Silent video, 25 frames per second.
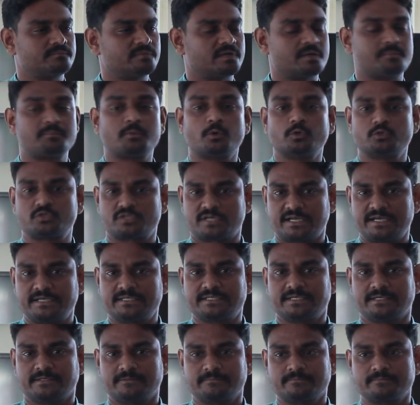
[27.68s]
report
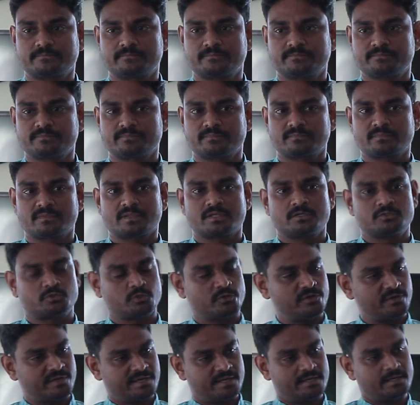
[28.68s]
writing.
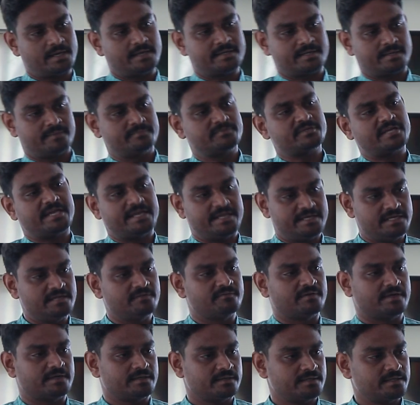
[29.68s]
So you can attempt any
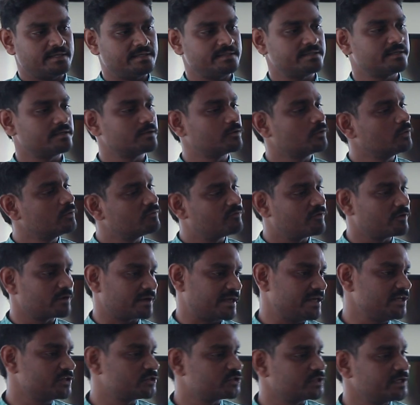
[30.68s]
one, either go
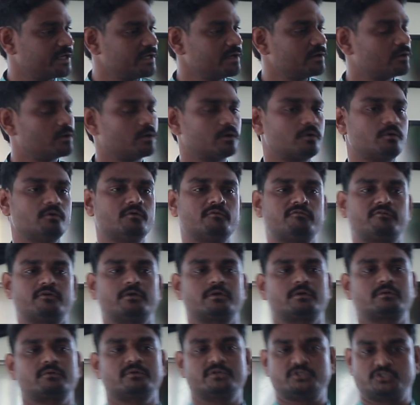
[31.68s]
for case study or go
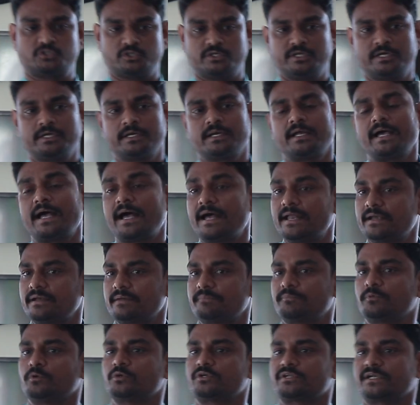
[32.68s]
for questionnaire and
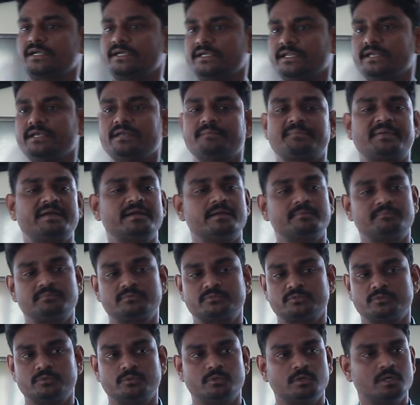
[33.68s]
report writing, depend
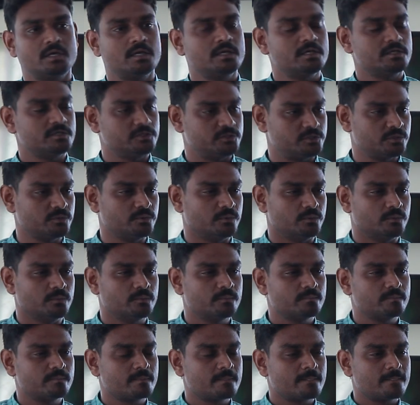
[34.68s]
up to you.
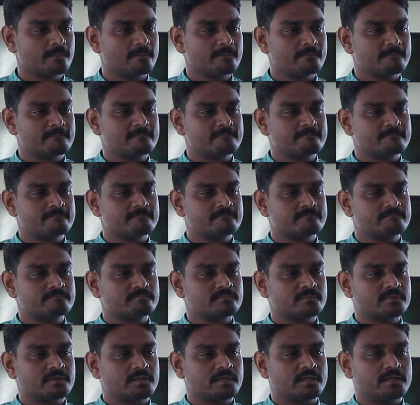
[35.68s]

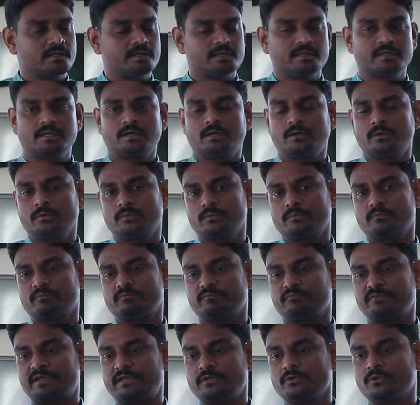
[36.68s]
Now
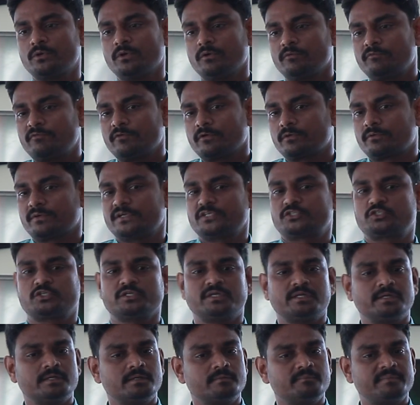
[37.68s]
when you go for
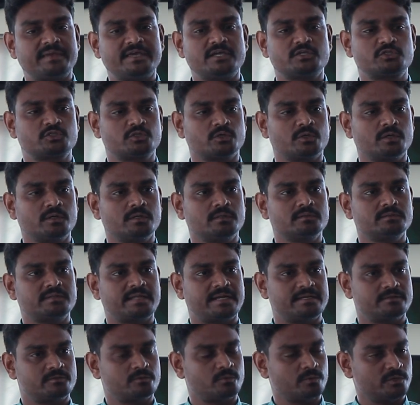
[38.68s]
questionnaire, make sure
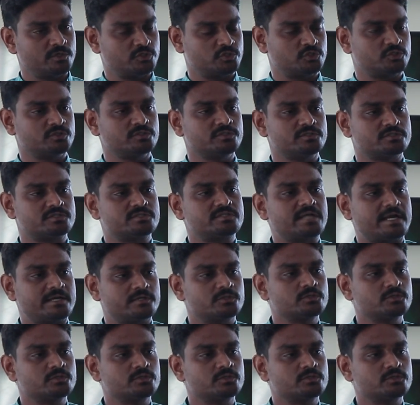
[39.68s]
that questionnaire